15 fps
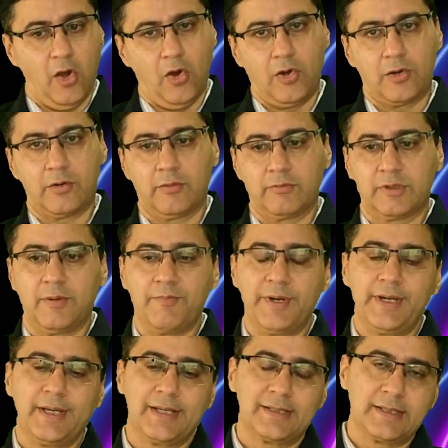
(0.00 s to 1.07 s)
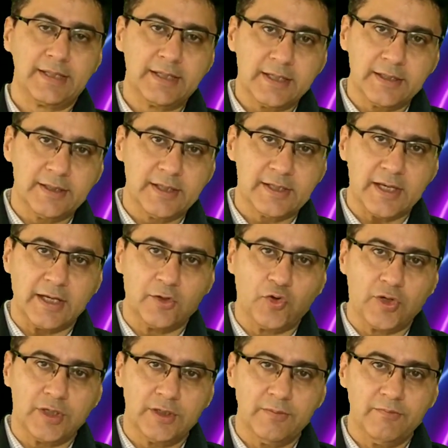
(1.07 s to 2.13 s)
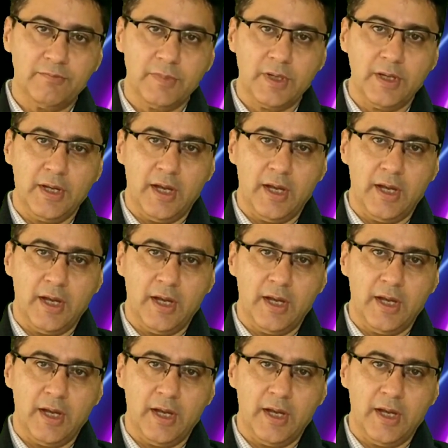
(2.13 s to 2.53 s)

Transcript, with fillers: or somebody has written this algorithm